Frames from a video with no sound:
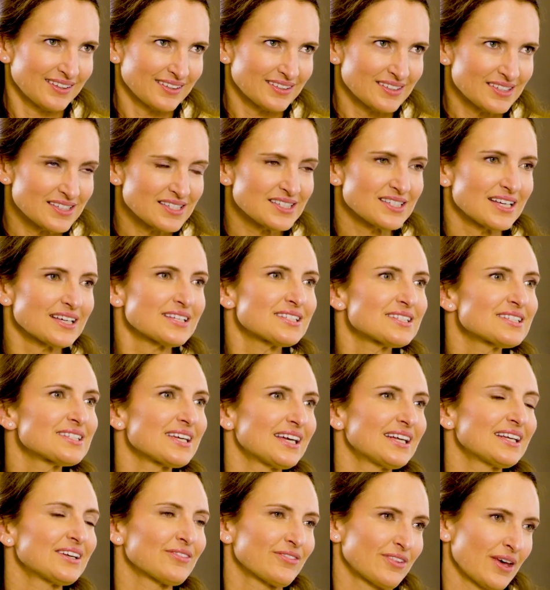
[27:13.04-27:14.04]

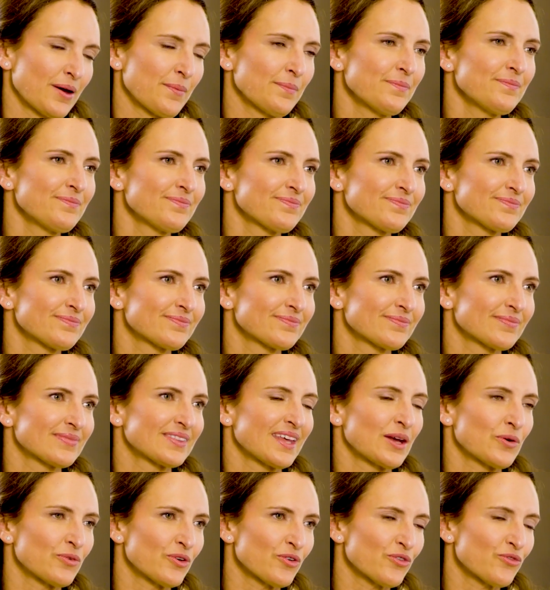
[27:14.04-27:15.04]
16 of them,
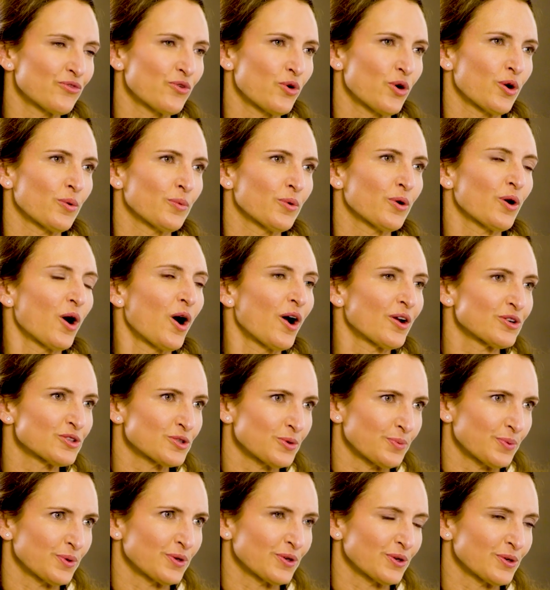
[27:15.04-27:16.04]
they were former
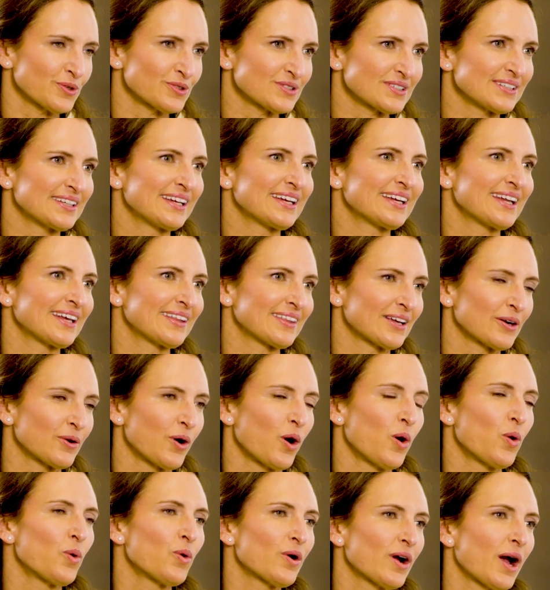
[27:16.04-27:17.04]
entrepreneurs leading their
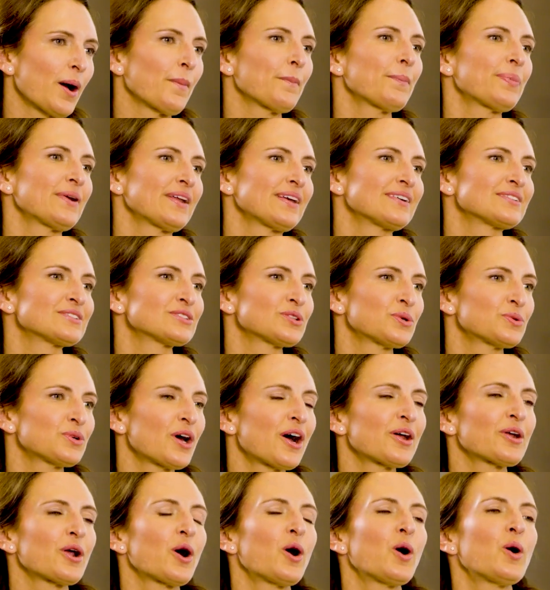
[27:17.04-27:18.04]
own company. So
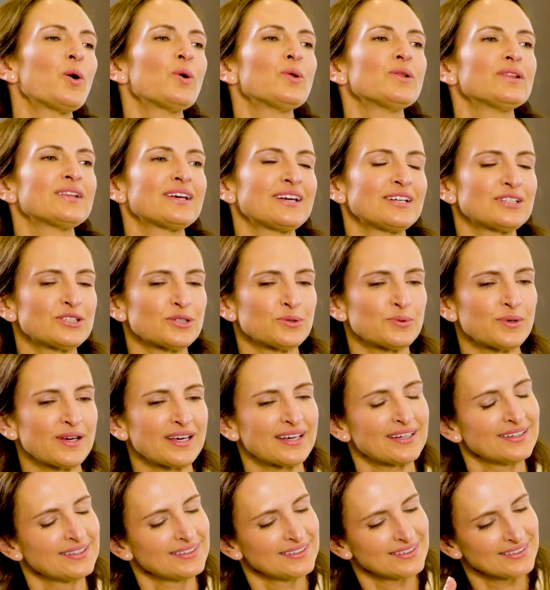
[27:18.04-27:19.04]
not only do
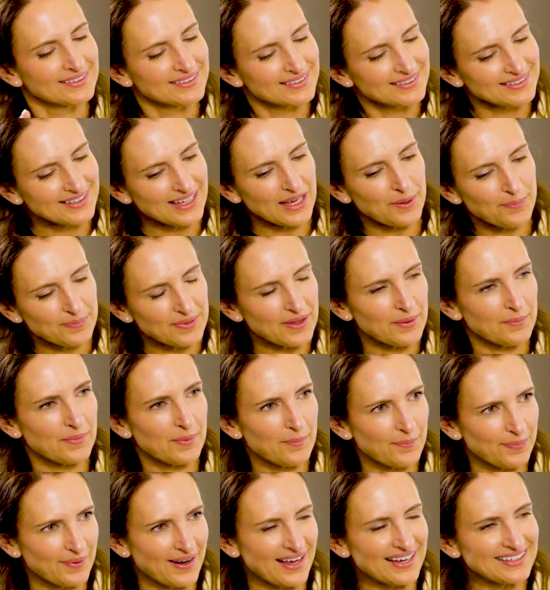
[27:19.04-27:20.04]
we keep them
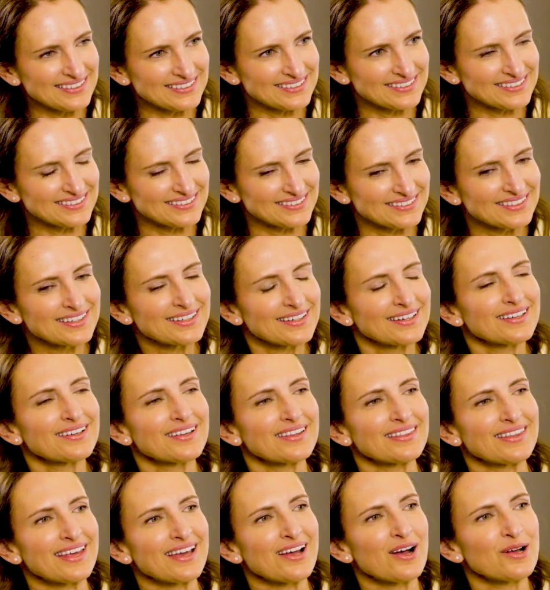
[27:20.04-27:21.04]
in place,
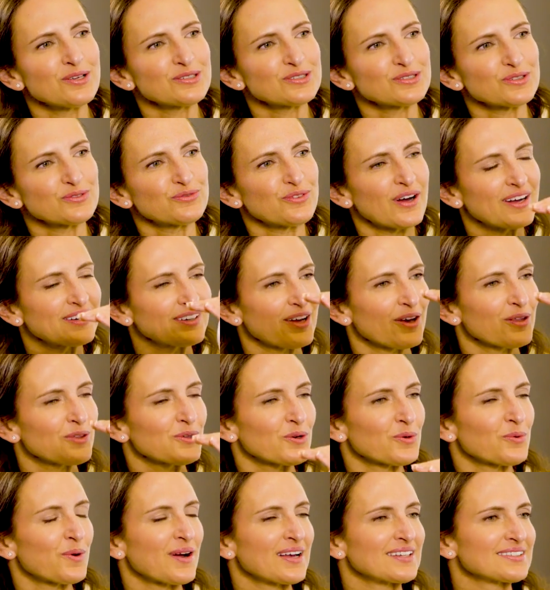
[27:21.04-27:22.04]
they also find
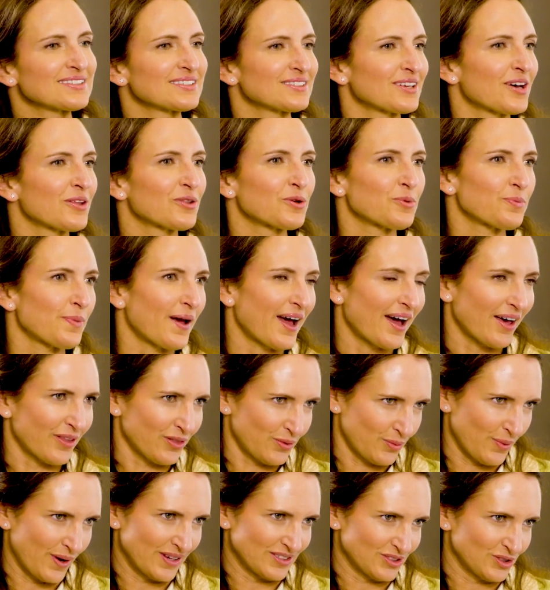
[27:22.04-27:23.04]
other ways and other
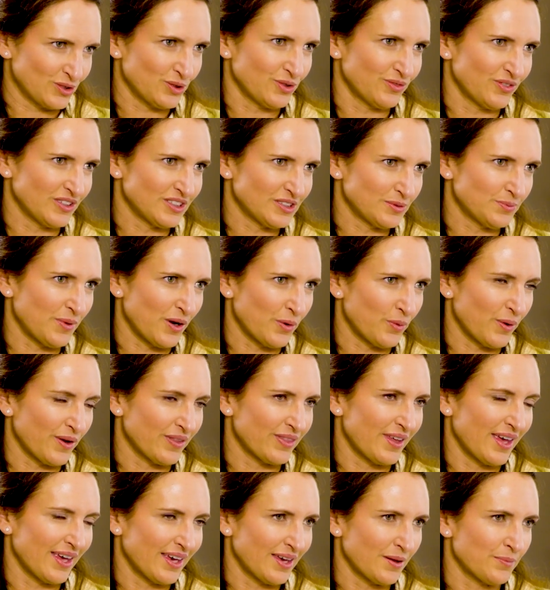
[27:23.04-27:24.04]
pathways to Visma where
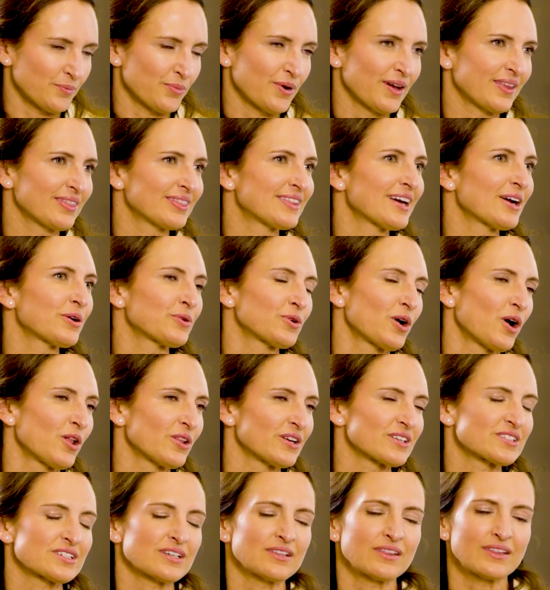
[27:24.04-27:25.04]
they can bring their
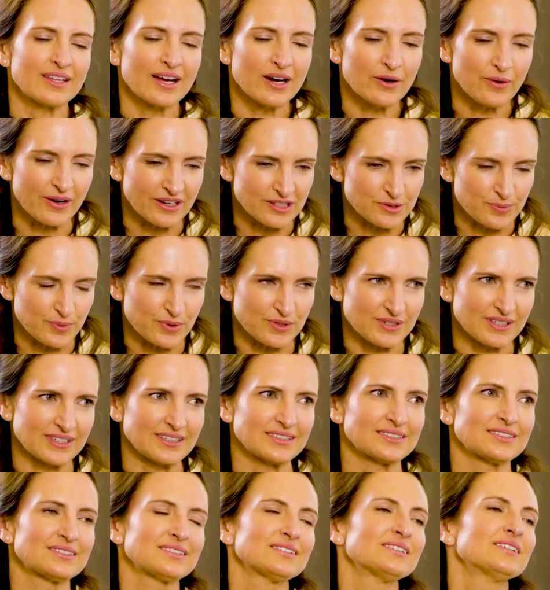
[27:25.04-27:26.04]
knowledge and their
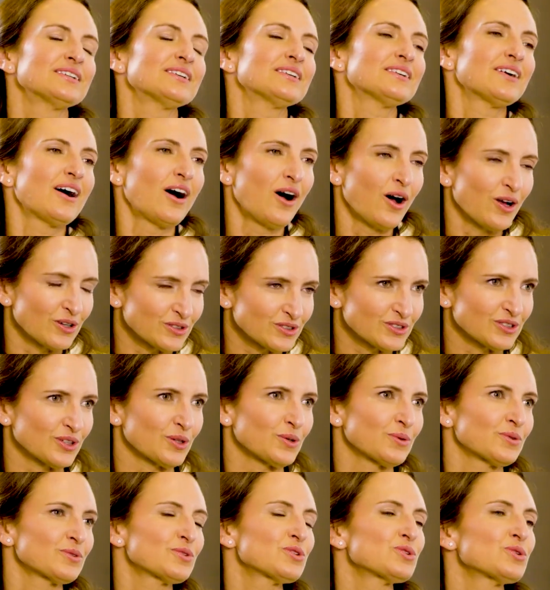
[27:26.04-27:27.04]
expertise
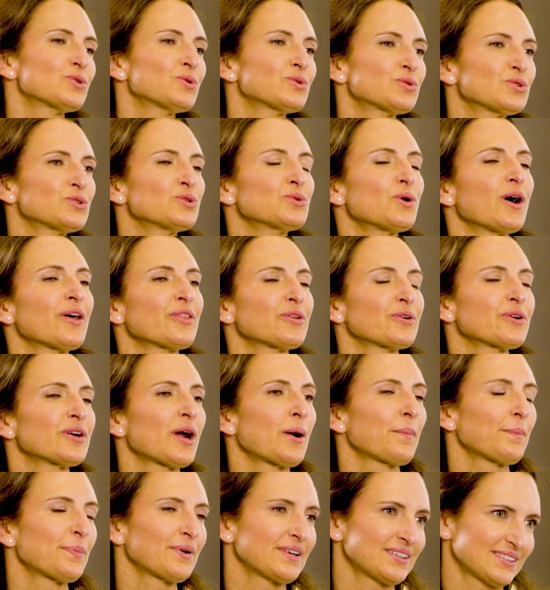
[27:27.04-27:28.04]
also to other
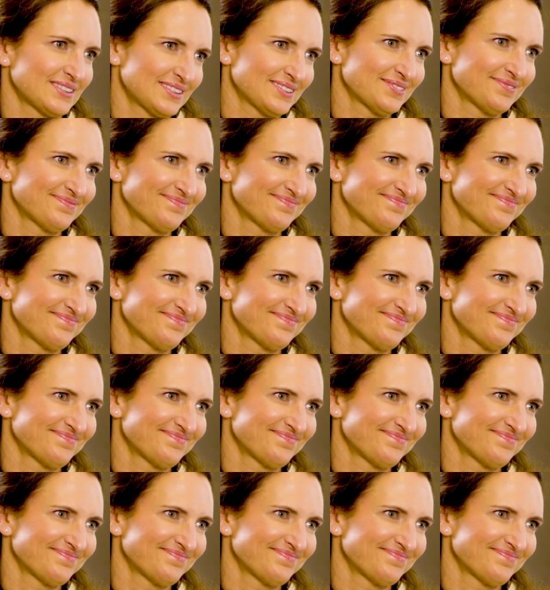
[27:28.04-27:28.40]
companies.